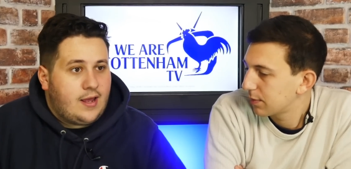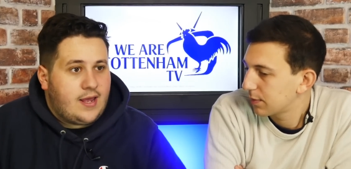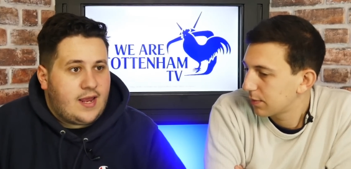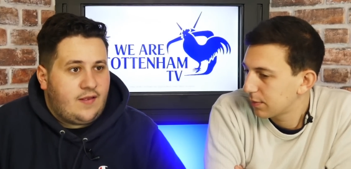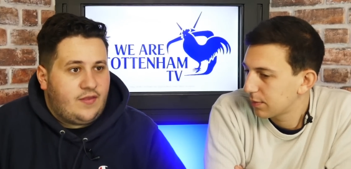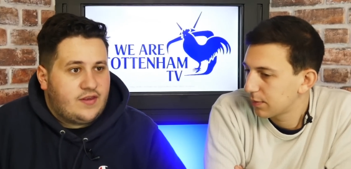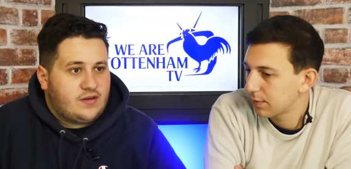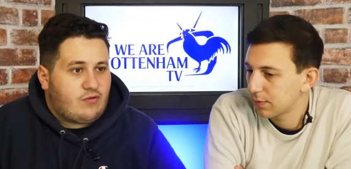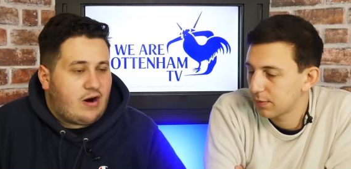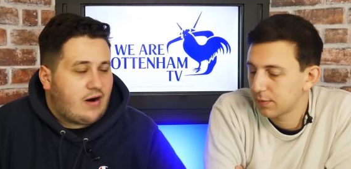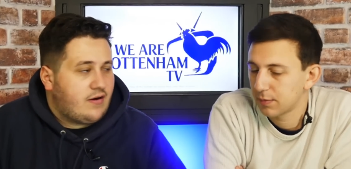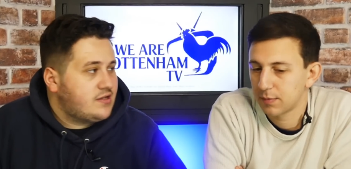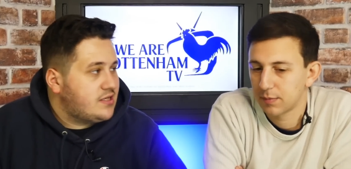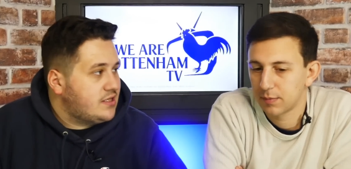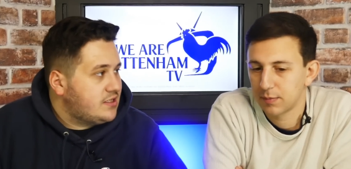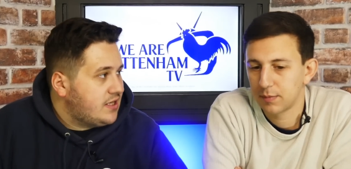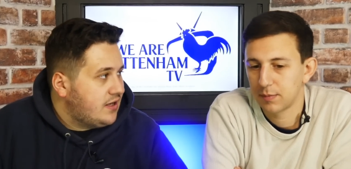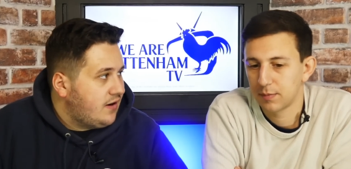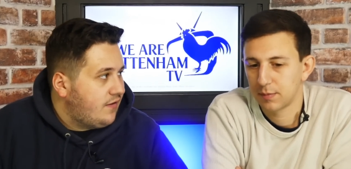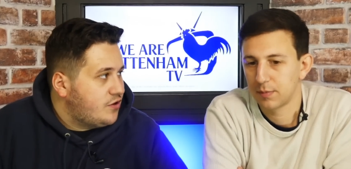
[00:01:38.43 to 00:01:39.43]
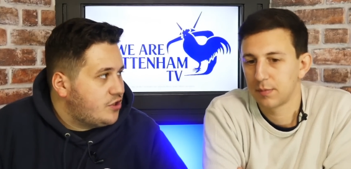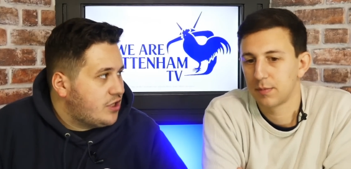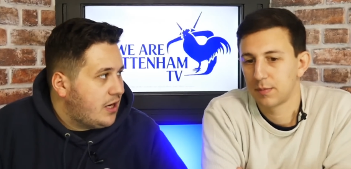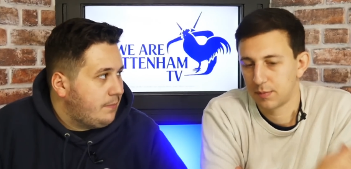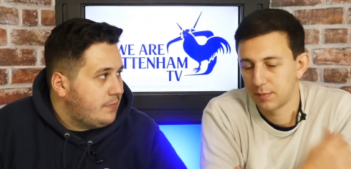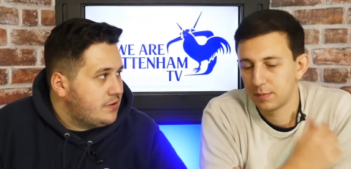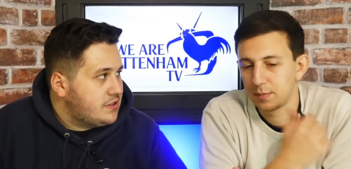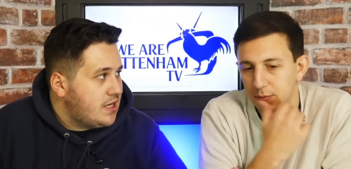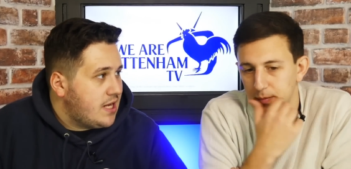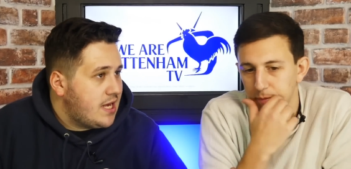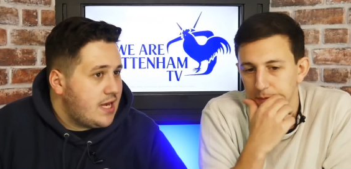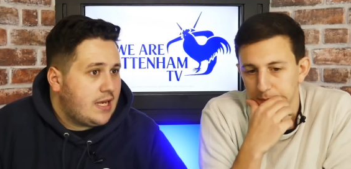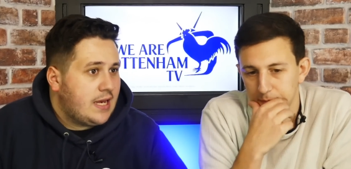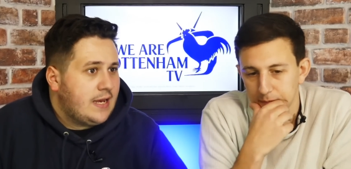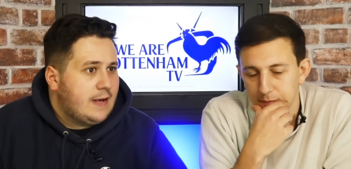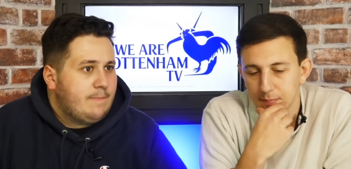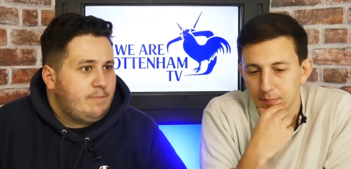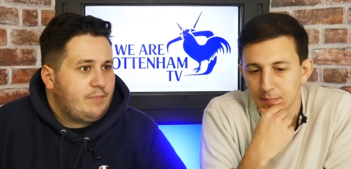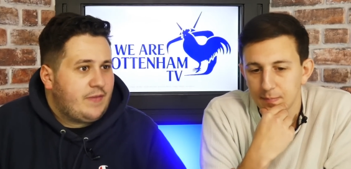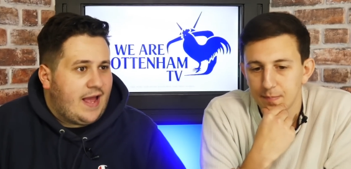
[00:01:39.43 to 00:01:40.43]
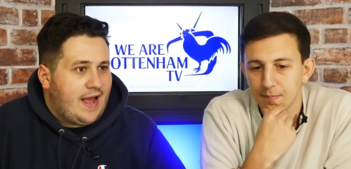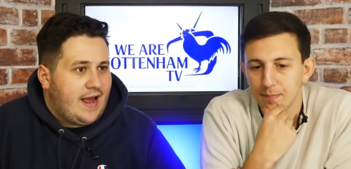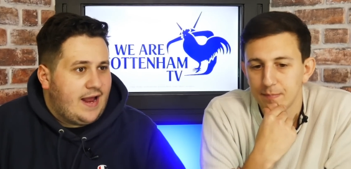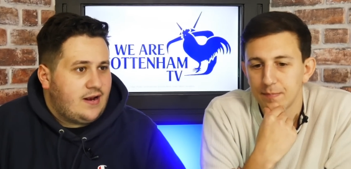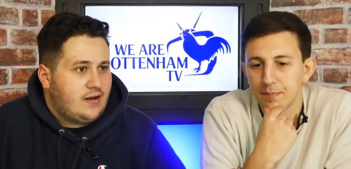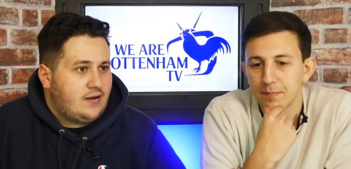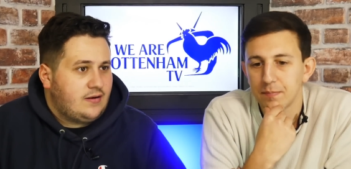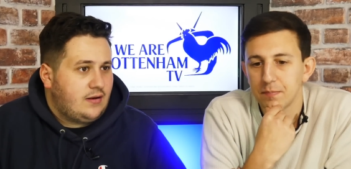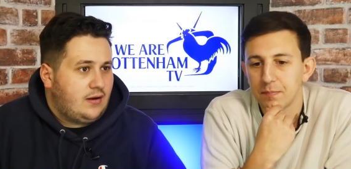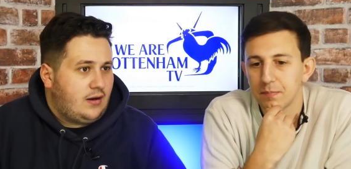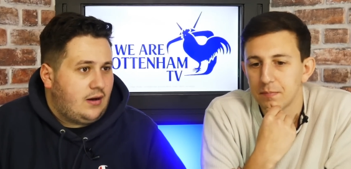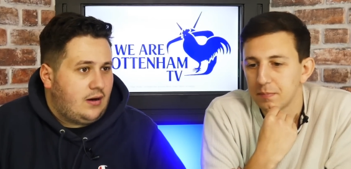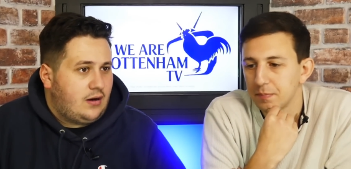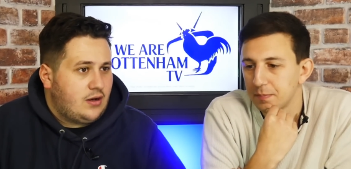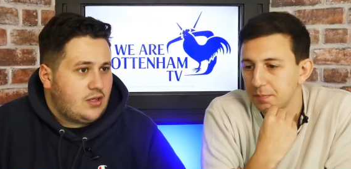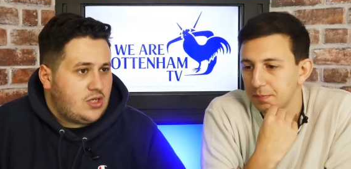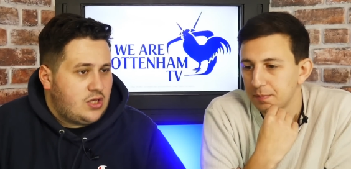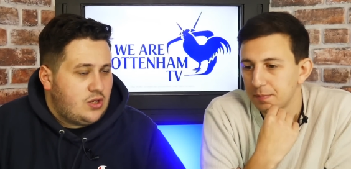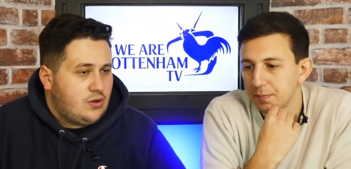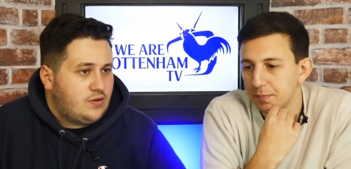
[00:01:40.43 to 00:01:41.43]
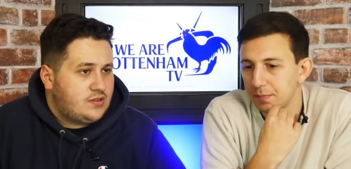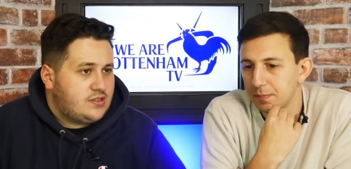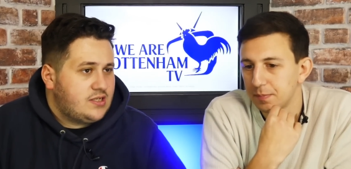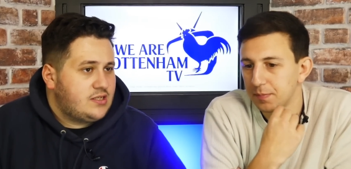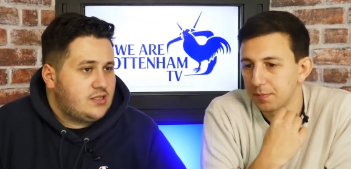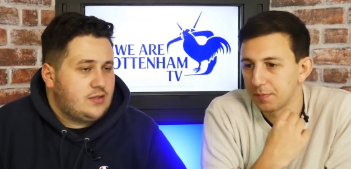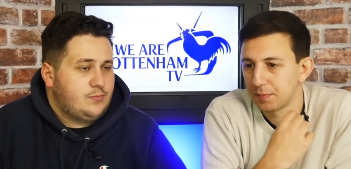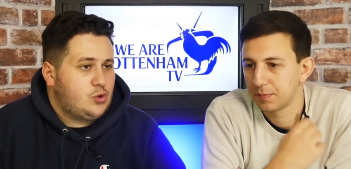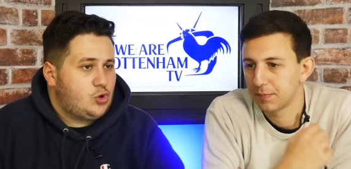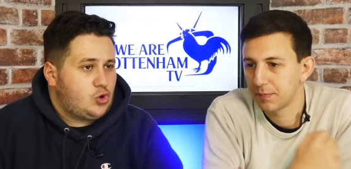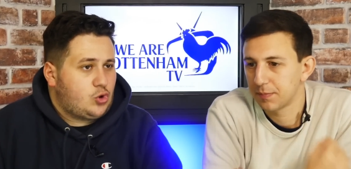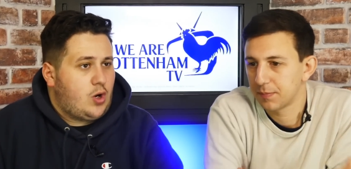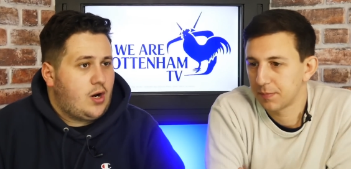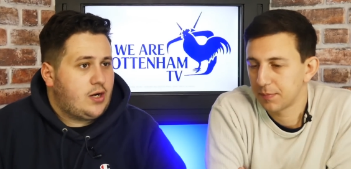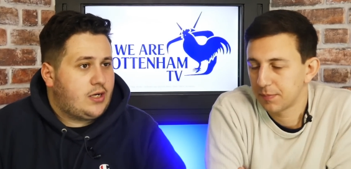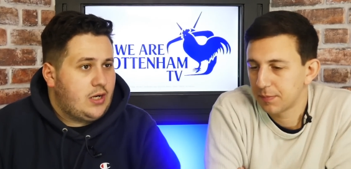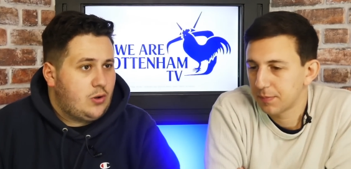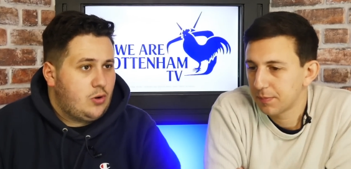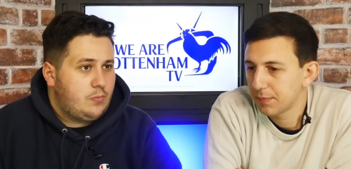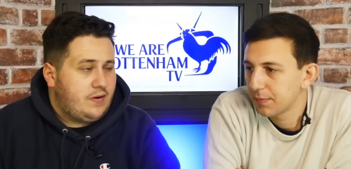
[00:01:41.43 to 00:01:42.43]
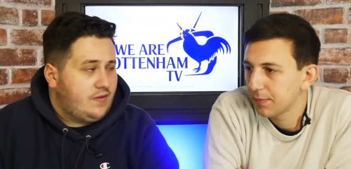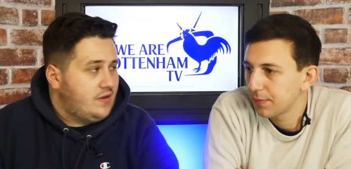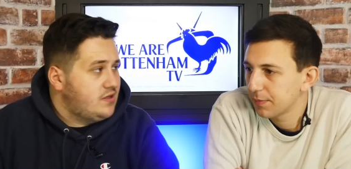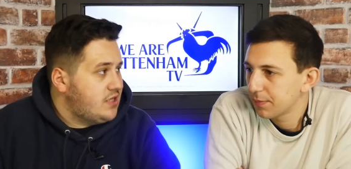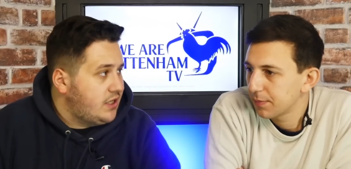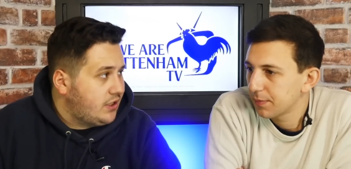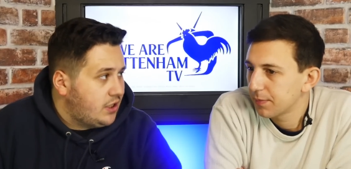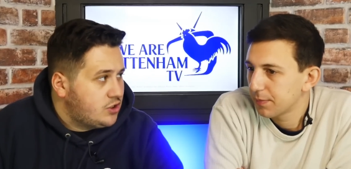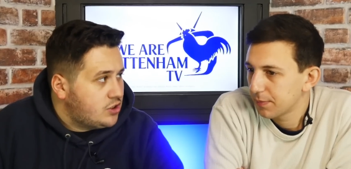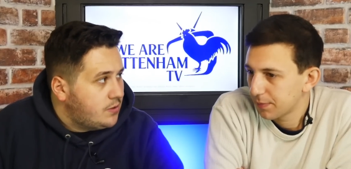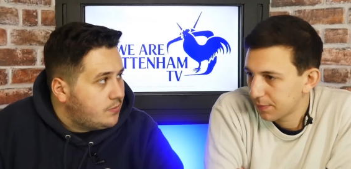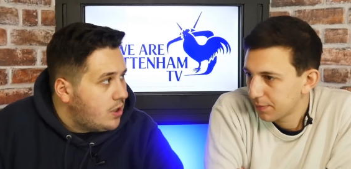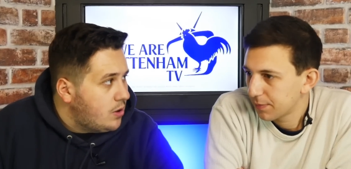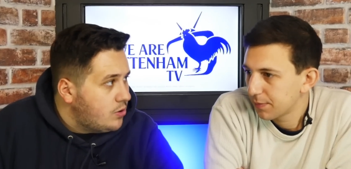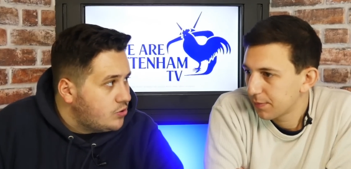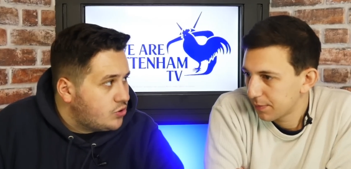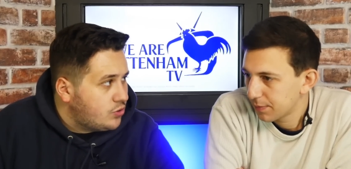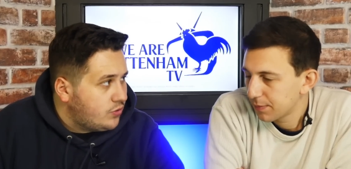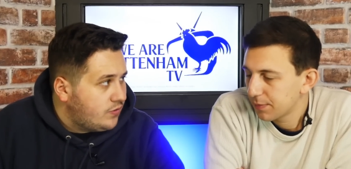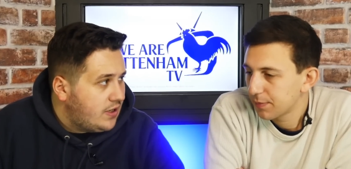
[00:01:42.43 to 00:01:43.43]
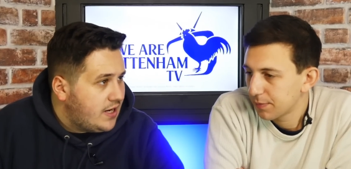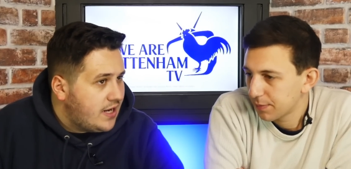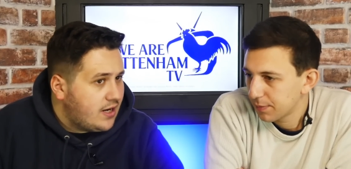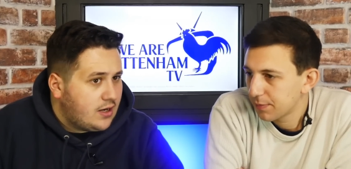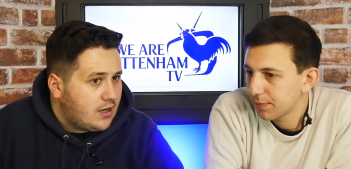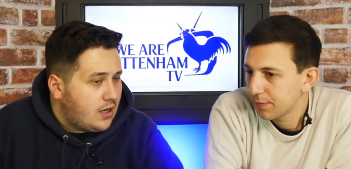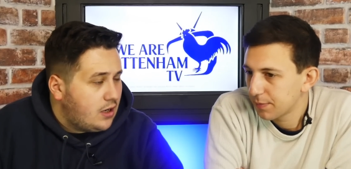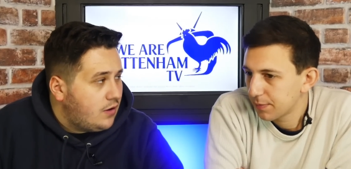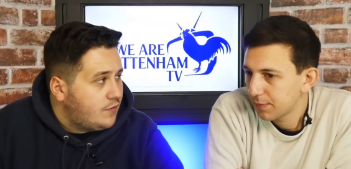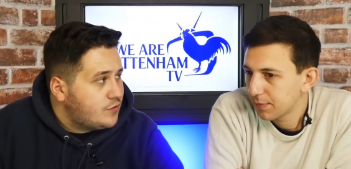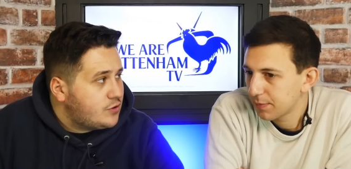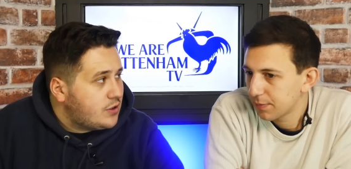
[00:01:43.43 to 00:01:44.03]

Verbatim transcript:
Speaker 1: in the round of 16 of the Champions League, and our youth system striker would be the second top goalscorer in the league, I'd have laughed